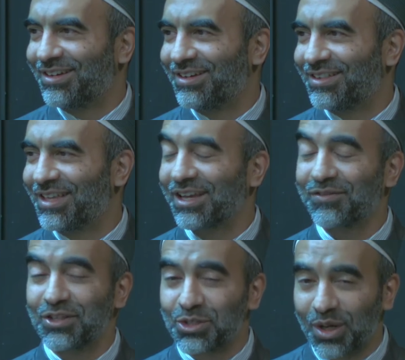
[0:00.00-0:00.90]
Think
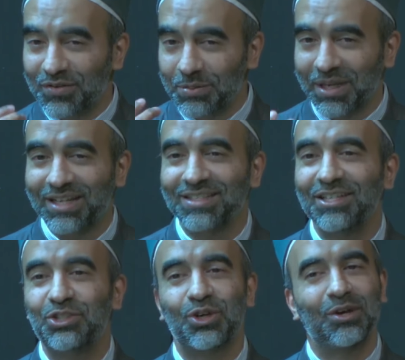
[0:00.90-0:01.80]
of the joy, because
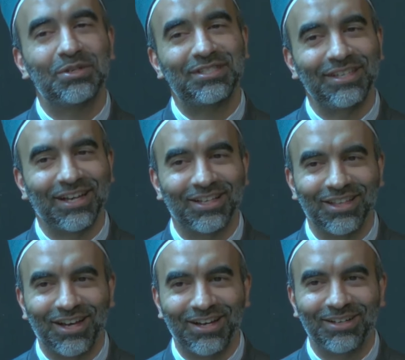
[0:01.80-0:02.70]
his joy was seeing
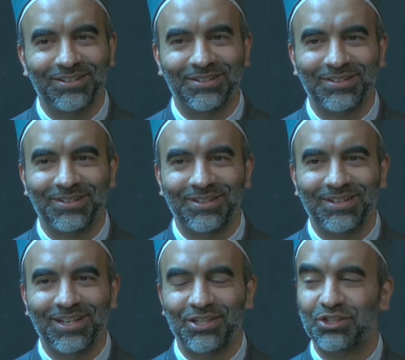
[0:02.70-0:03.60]
Allah.
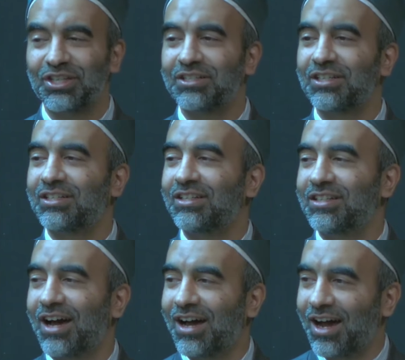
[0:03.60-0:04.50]
His the, the,
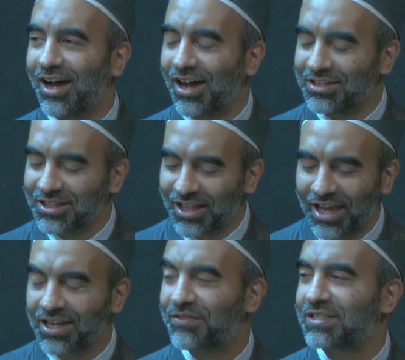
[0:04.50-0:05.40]
the uh,
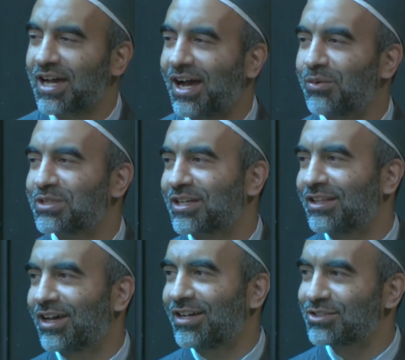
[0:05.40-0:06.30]
delight of his eye was
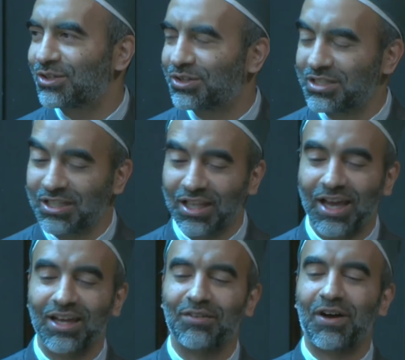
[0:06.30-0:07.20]
Allah. So the
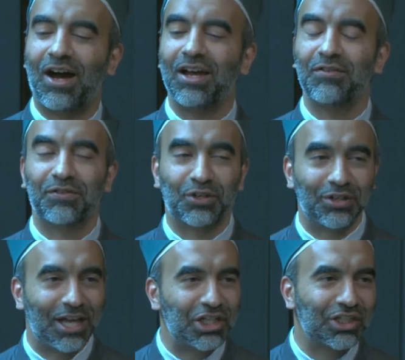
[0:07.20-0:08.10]
delight of eye of
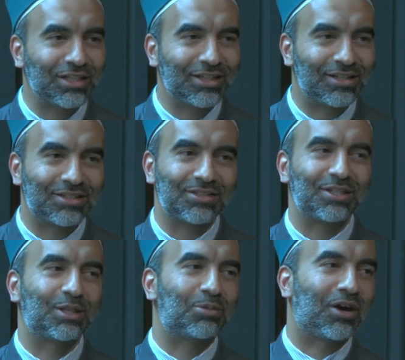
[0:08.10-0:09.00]
creation is to
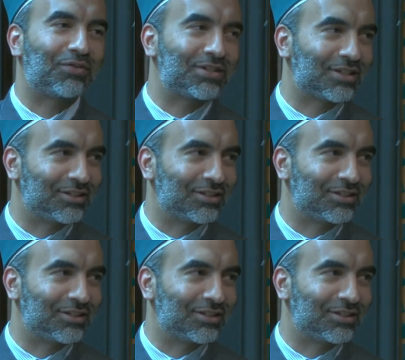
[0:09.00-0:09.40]
see the Prophet